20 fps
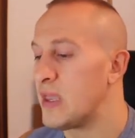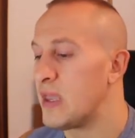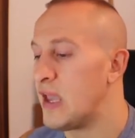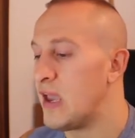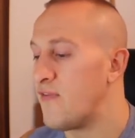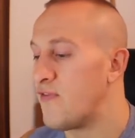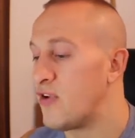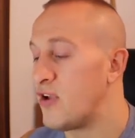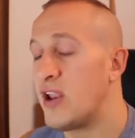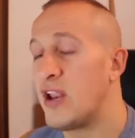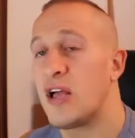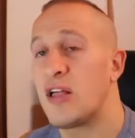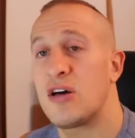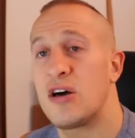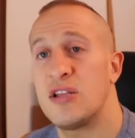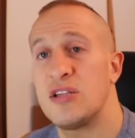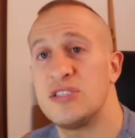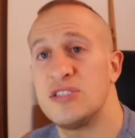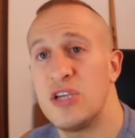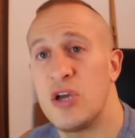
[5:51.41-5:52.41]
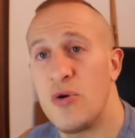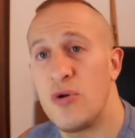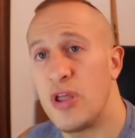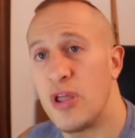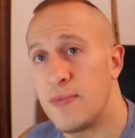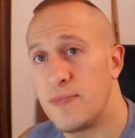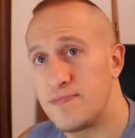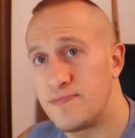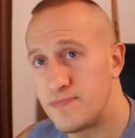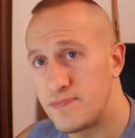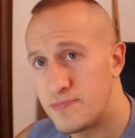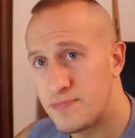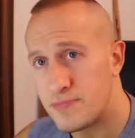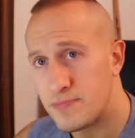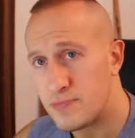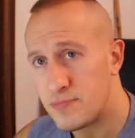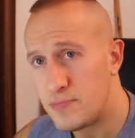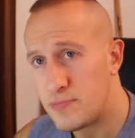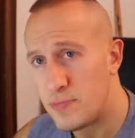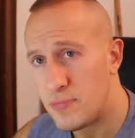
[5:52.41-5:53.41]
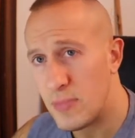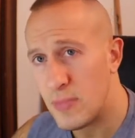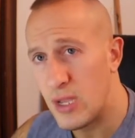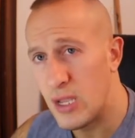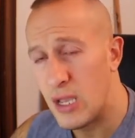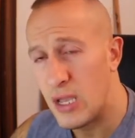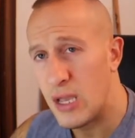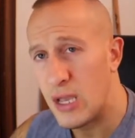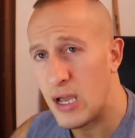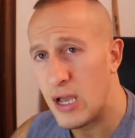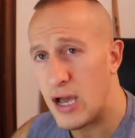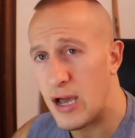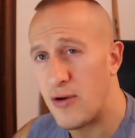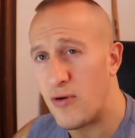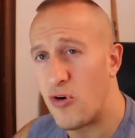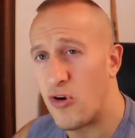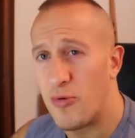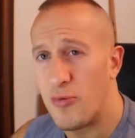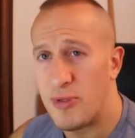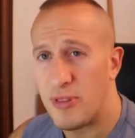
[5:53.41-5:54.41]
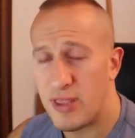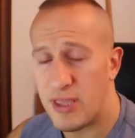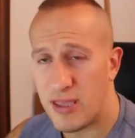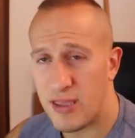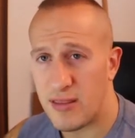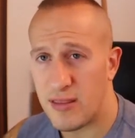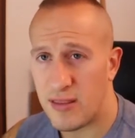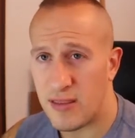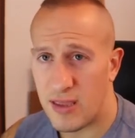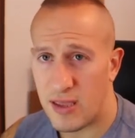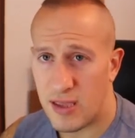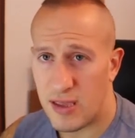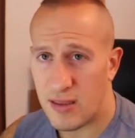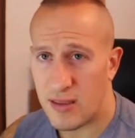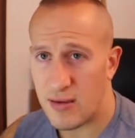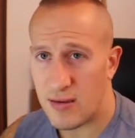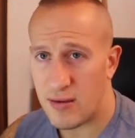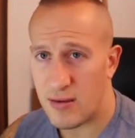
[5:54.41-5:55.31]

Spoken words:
If you're eating a lot of sodium, normally the